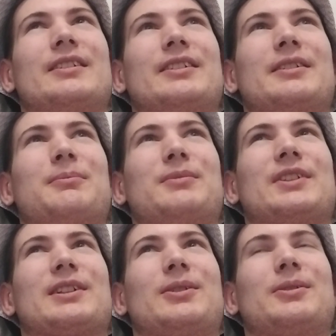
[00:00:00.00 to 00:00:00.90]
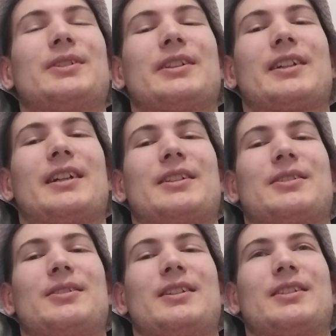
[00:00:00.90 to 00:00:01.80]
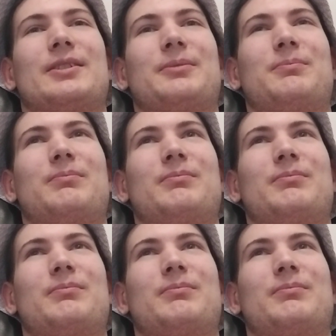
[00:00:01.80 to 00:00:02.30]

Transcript: the closer it get to like the